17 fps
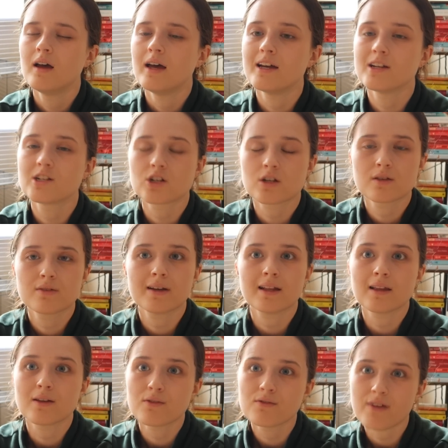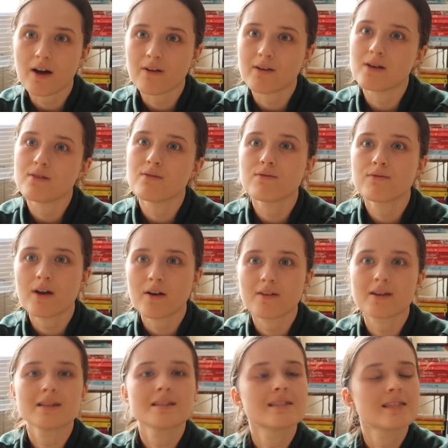it's just feeling very
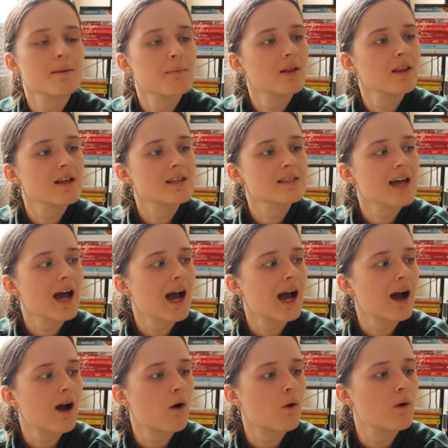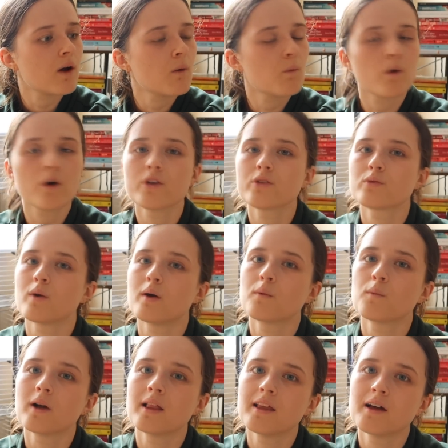very similar to how it was
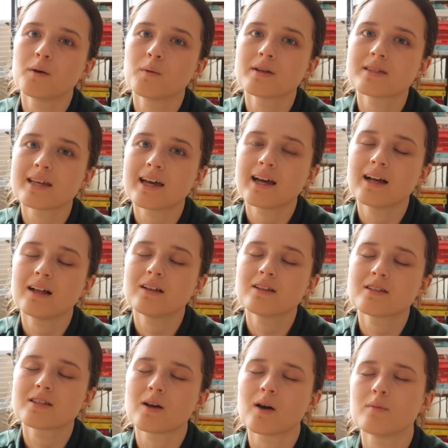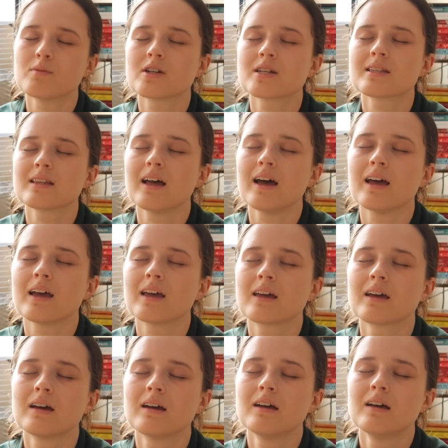when Willow was ill so I'm just
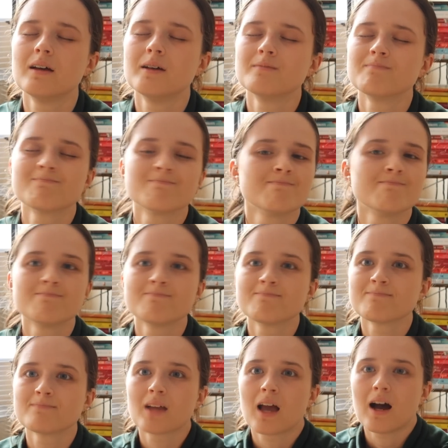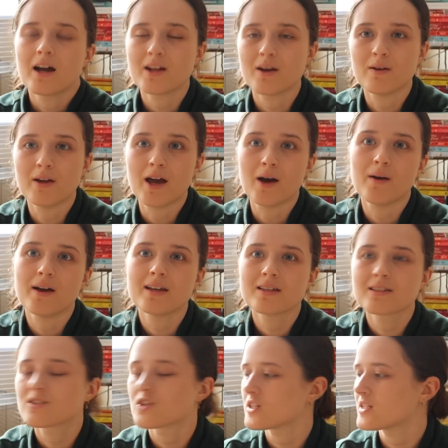like I don't know
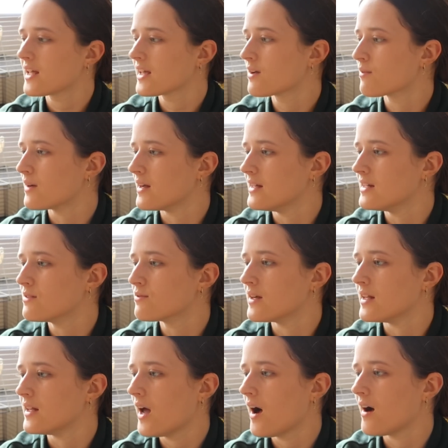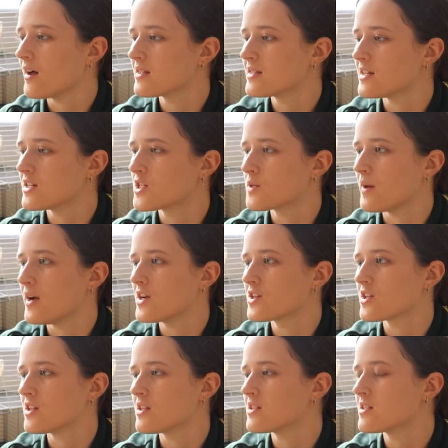it's just like a really really hard
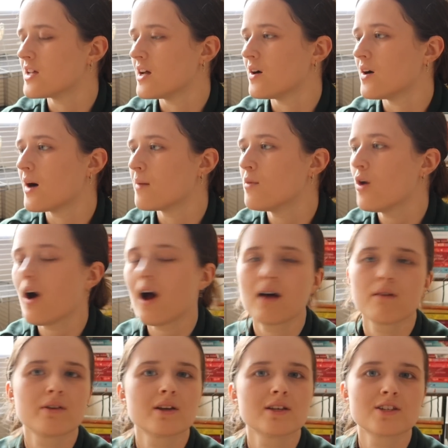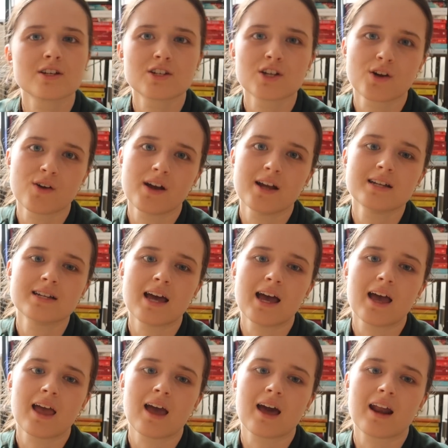situation so I'm not having such a great
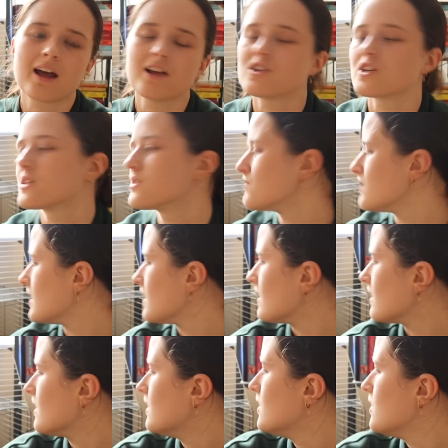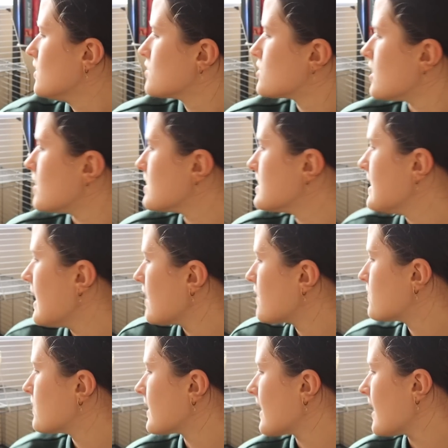day and I just feel so sad
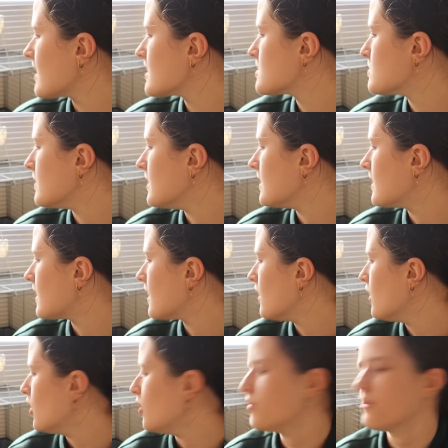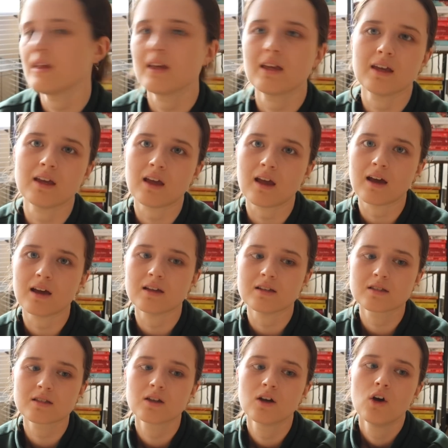for Gatsby and I hope that he
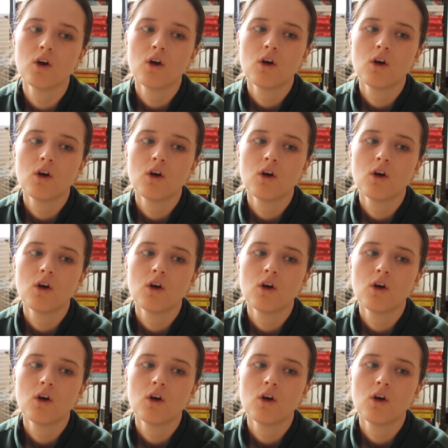is